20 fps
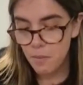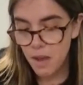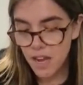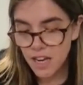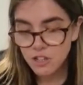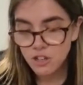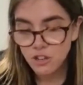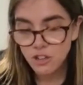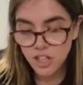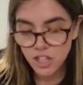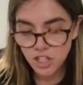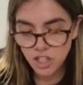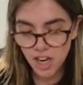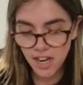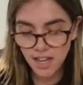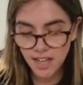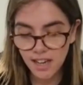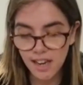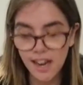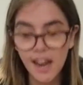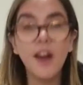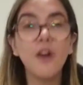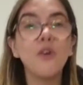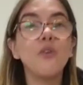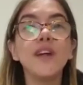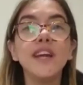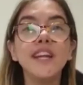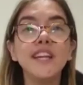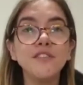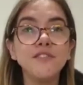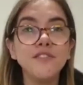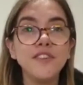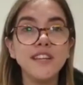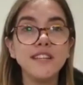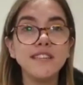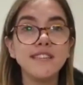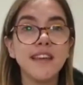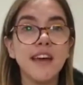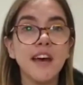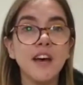make sure you check it out. Read it for
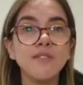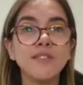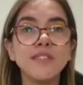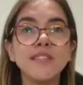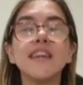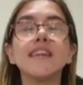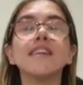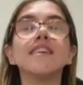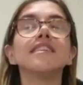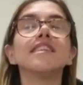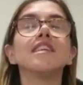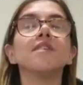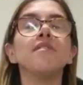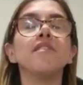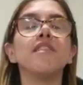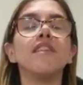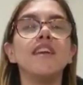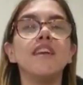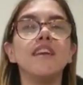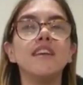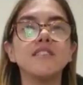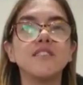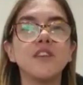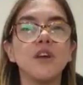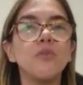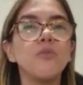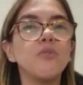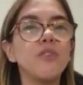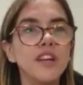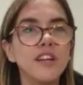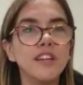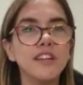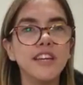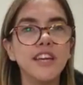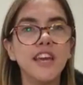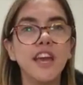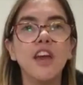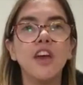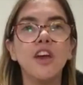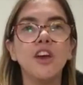yourself. 2 Timothy is a
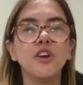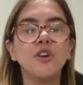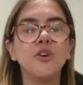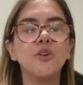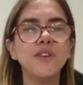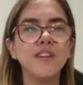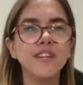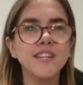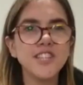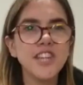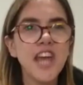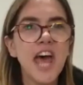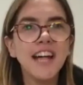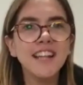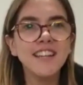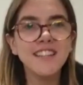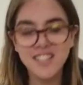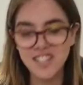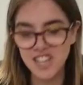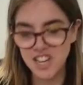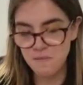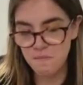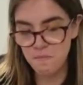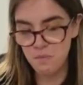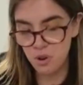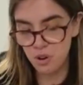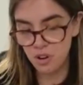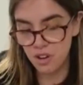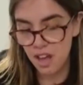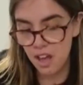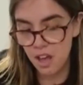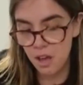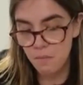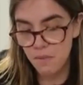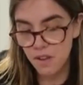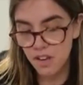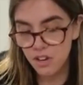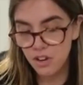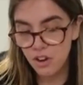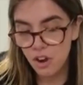really good and challenging book,
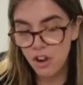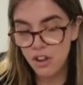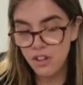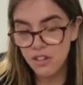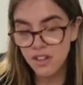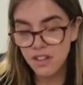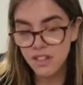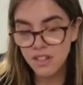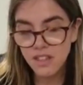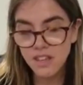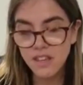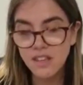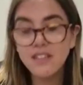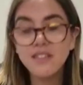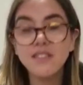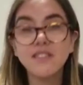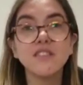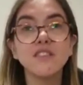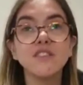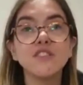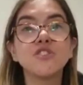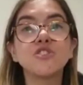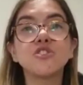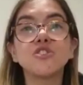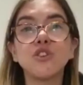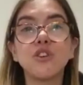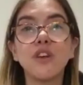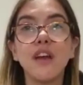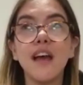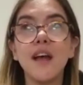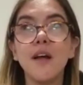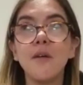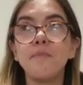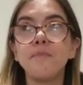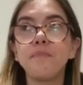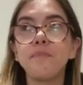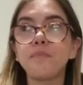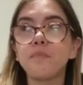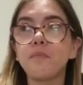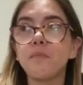but know that this
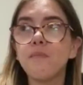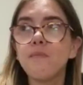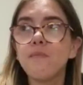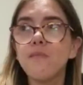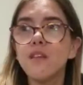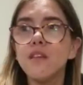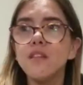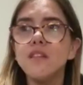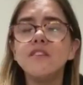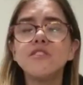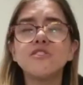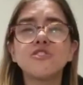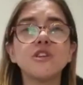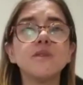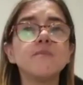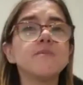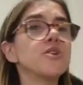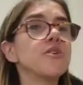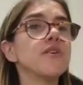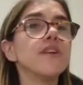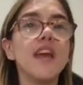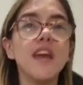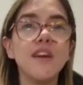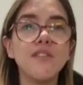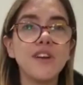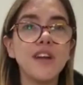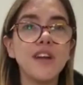scripture and